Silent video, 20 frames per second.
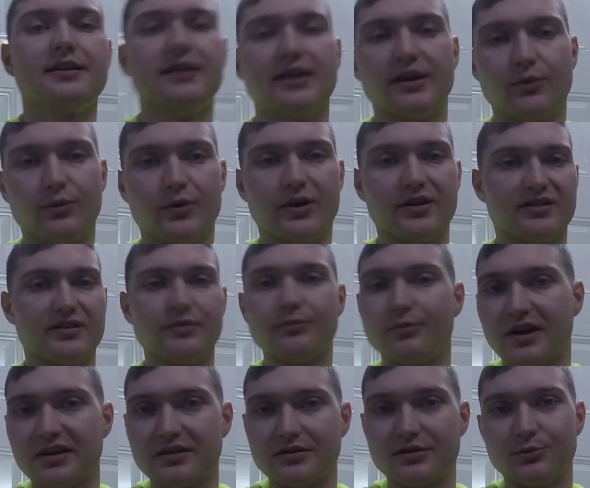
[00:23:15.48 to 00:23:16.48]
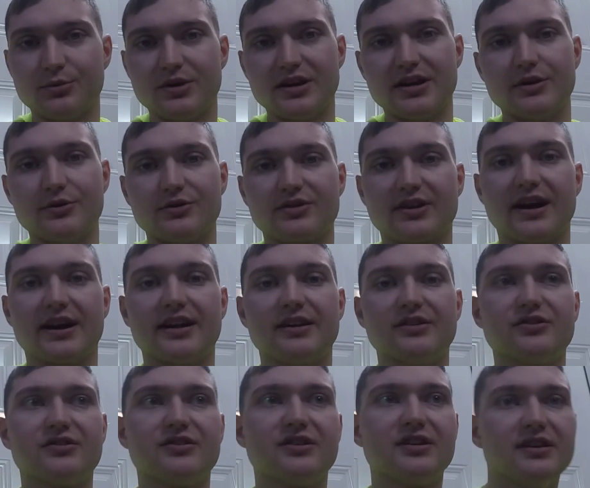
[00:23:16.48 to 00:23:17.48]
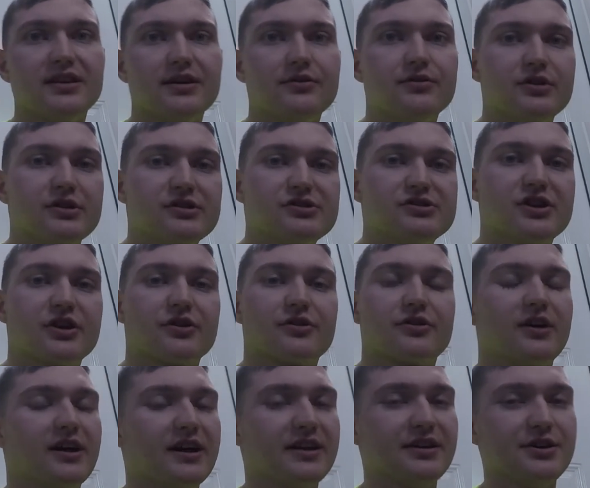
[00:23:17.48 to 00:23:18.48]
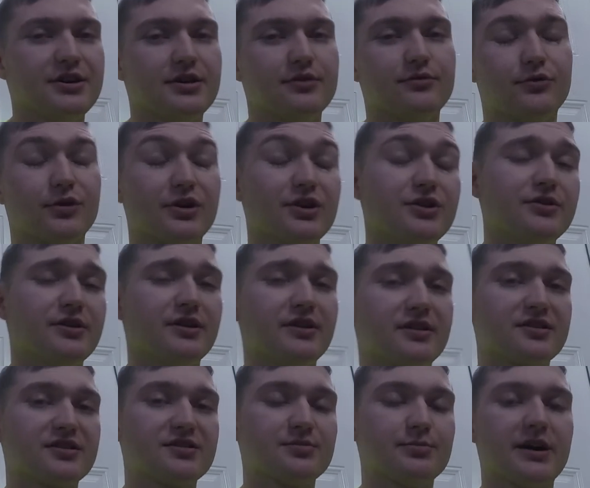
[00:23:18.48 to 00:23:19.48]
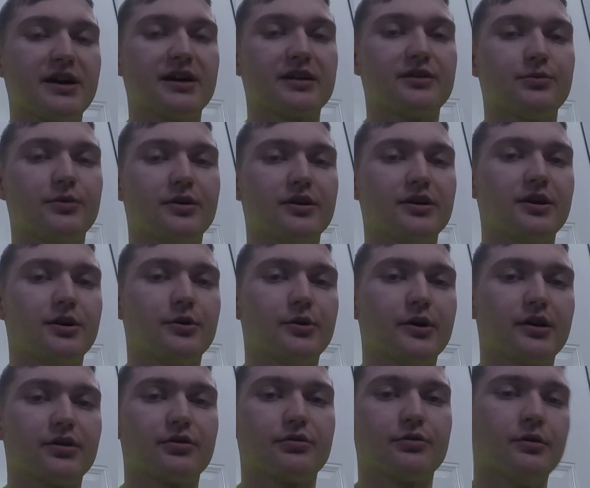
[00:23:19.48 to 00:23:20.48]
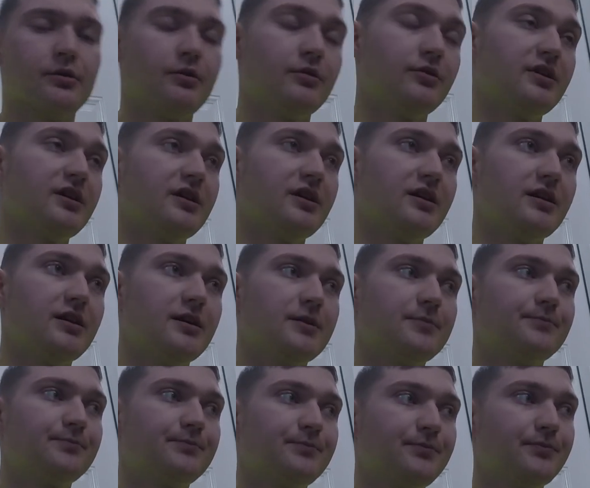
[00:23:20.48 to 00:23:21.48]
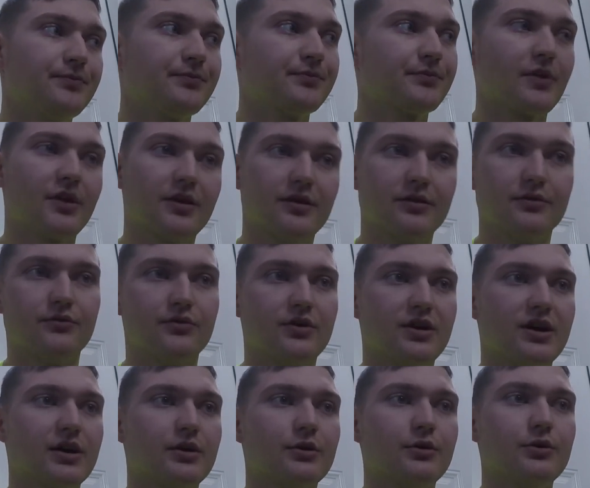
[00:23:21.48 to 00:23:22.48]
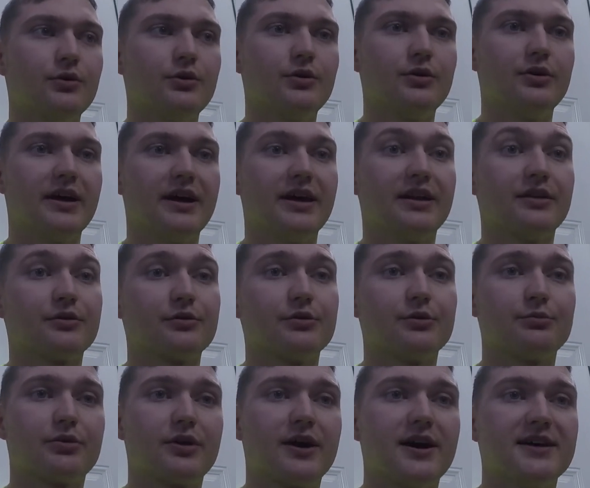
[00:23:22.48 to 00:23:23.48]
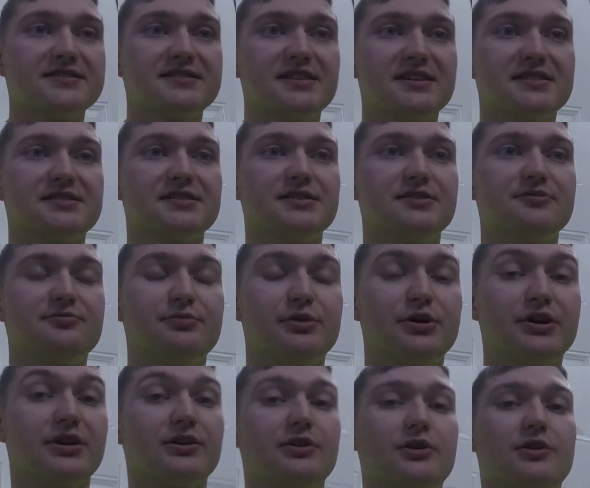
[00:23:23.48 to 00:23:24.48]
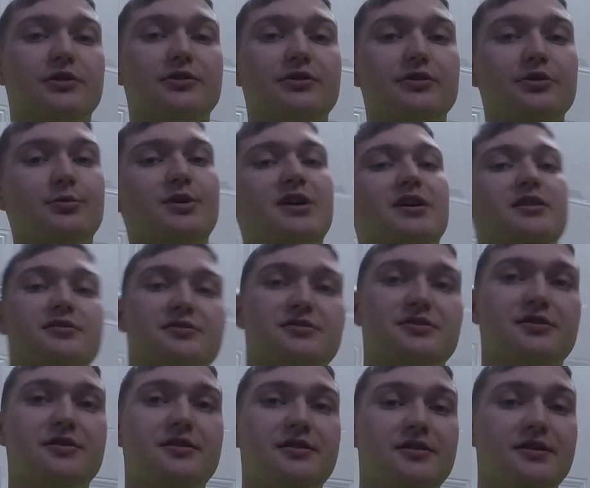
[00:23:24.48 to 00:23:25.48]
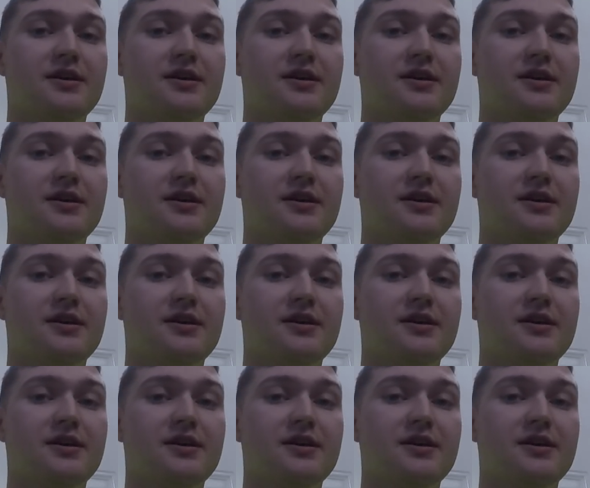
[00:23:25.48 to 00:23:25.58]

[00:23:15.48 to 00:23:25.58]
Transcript: it wasn't meant to be. It was kind of just to give you a general idea of what you can expect when going through the vehicle and through the process of putting long tube headers on.